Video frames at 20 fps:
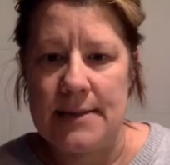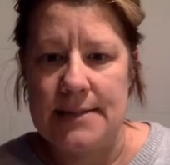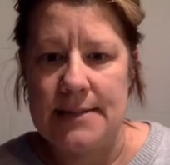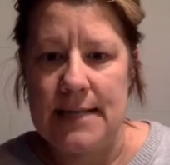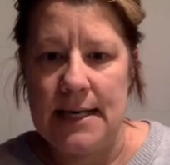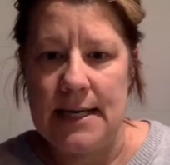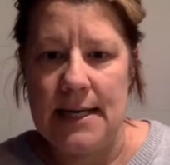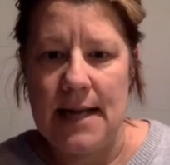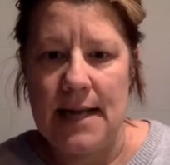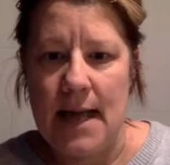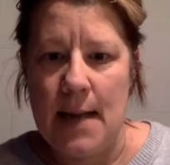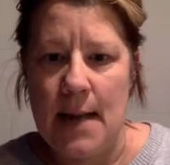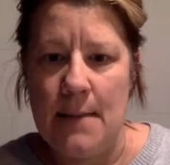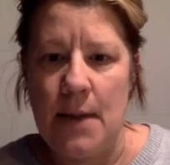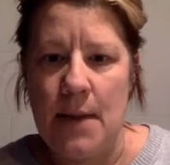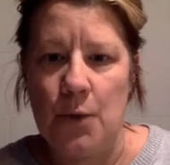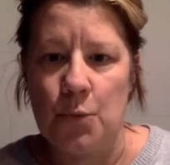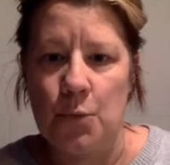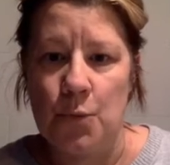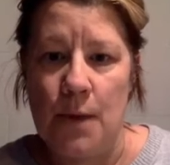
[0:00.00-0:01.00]

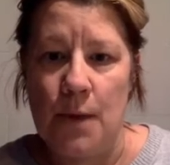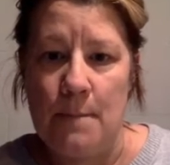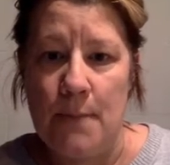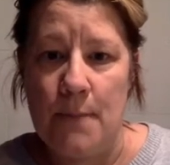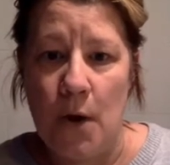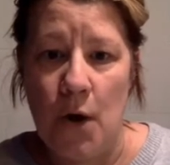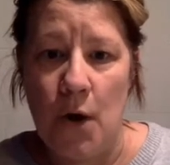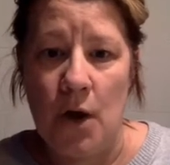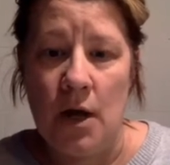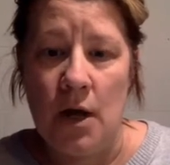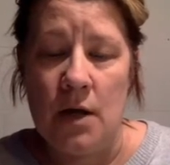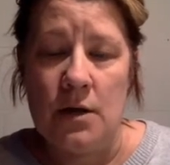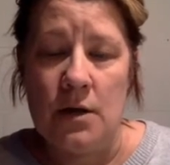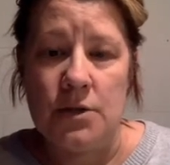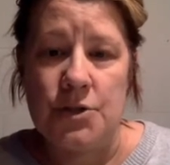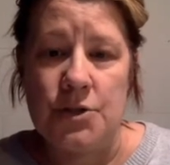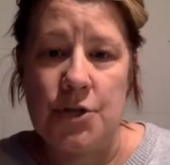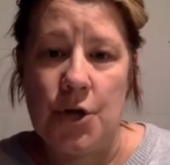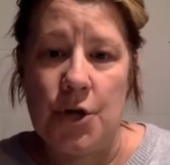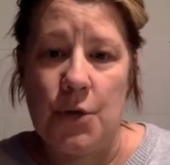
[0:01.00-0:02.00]
STEM, Rumbaugh.
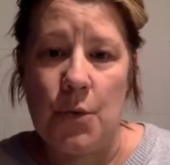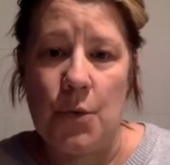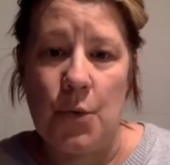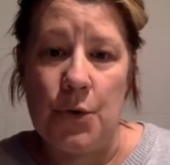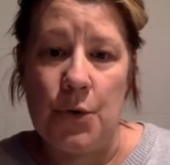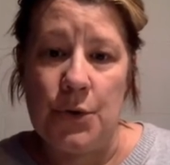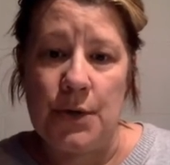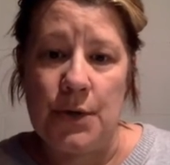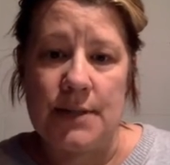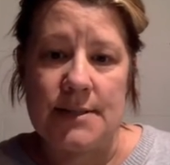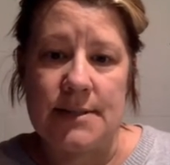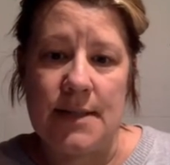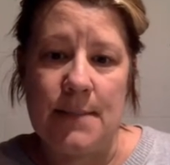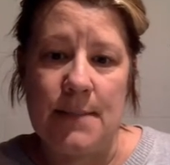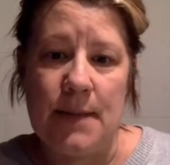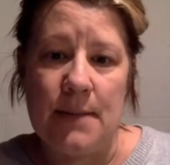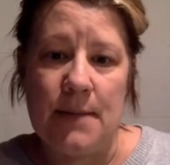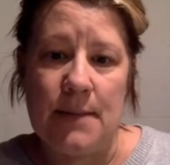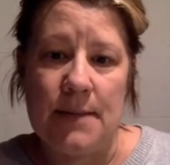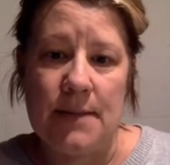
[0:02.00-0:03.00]
So, or you can send
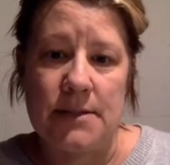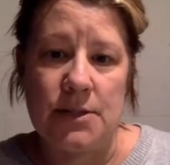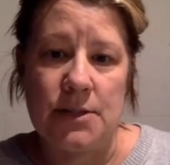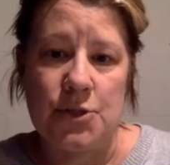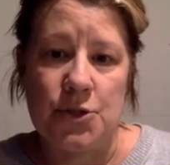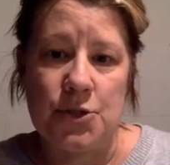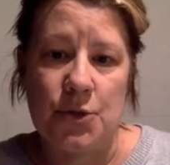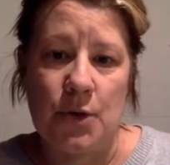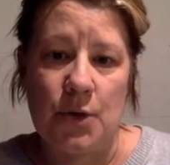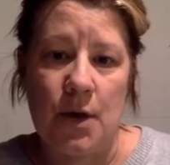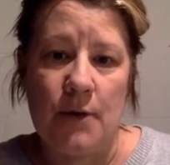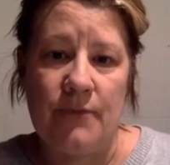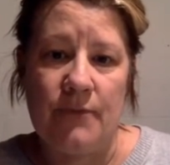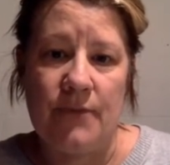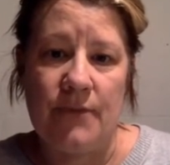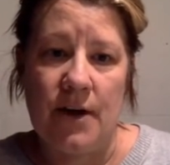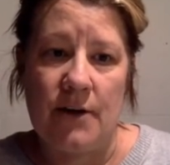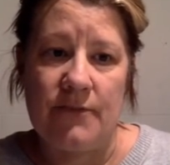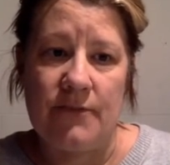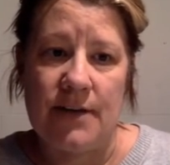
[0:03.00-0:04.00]
me a message through our
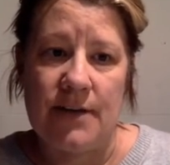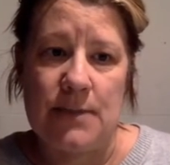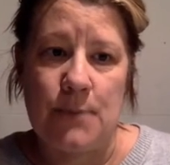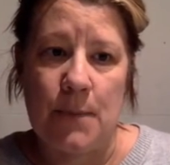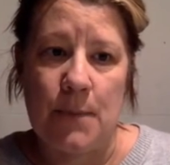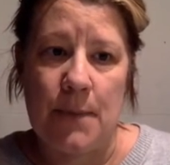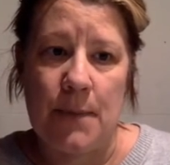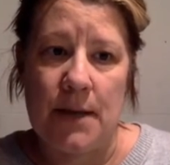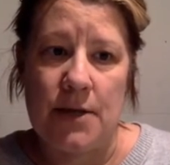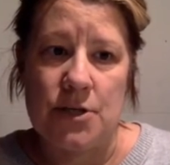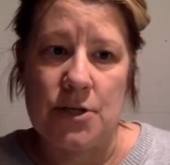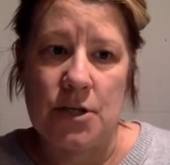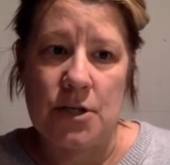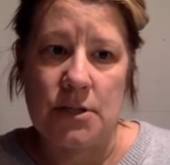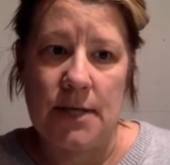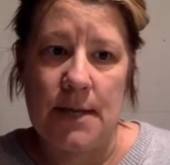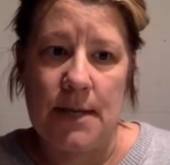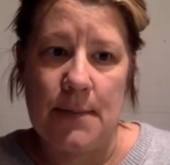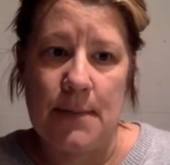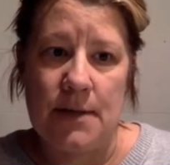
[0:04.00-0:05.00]
Facebook page,
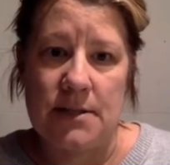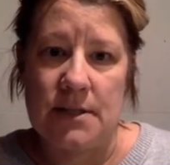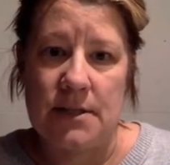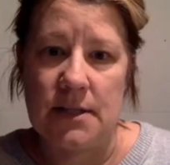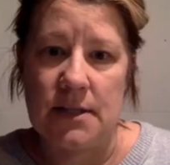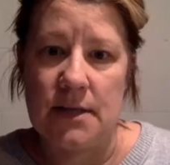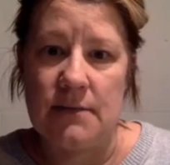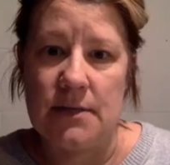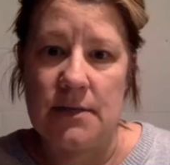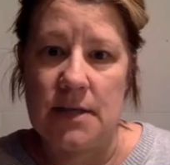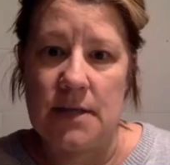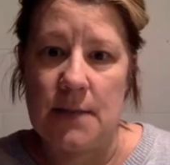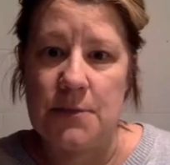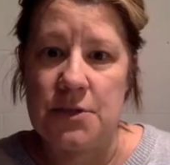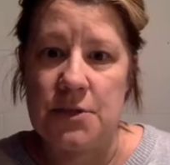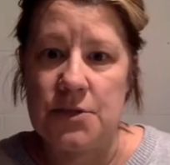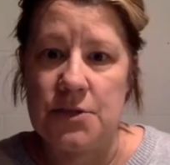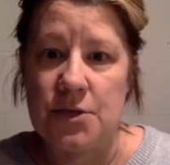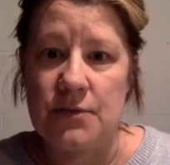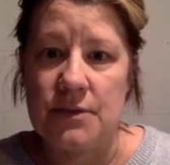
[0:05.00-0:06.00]
Ladybugs in Love
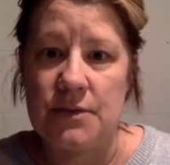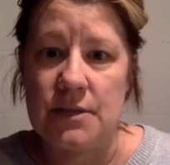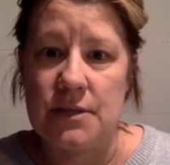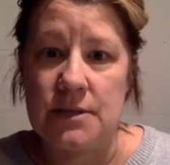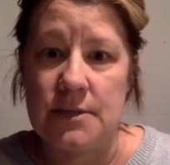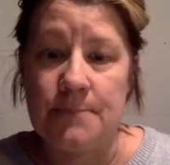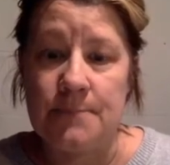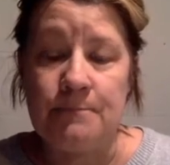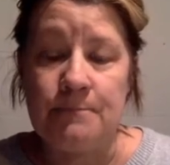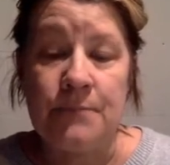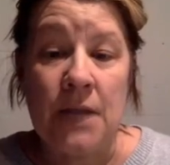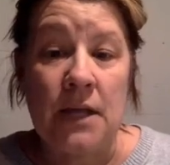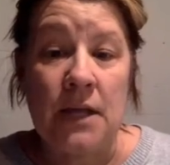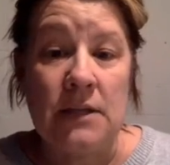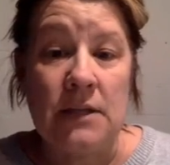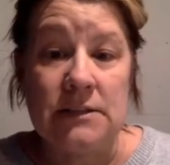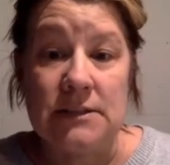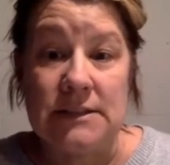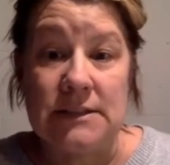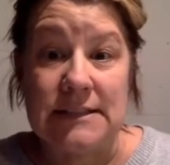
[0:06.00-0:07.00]
Adoption Services.
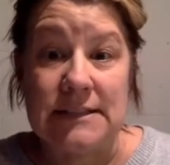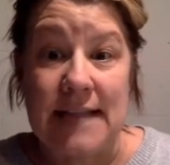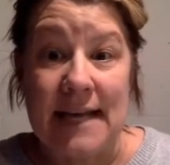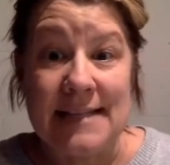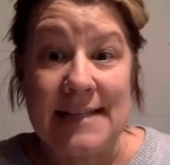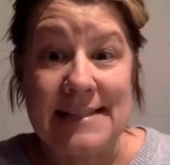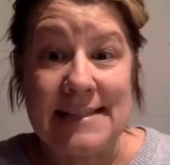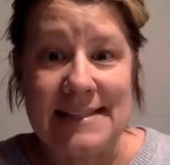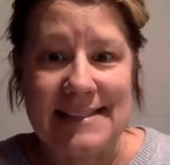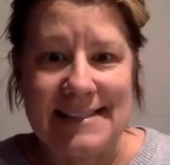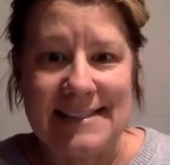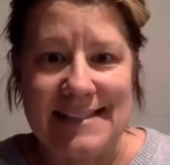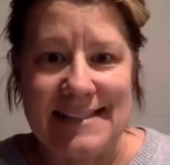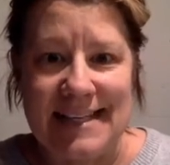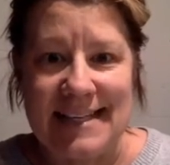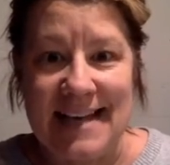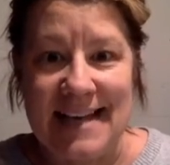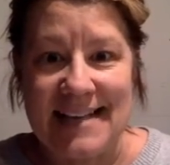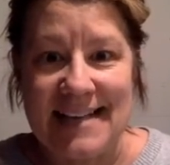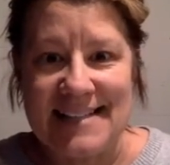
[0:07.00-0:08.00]
Thanks. See
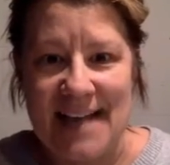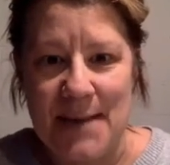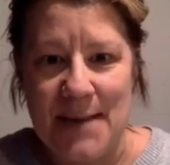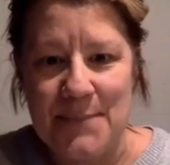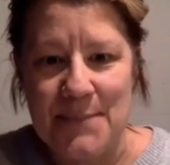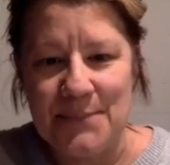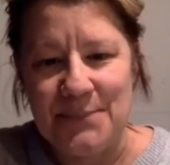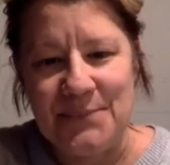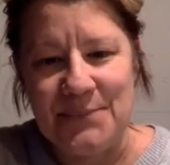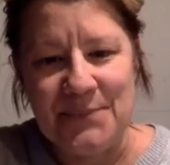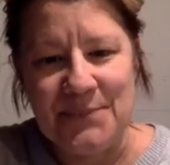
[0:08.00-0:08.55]
you next time.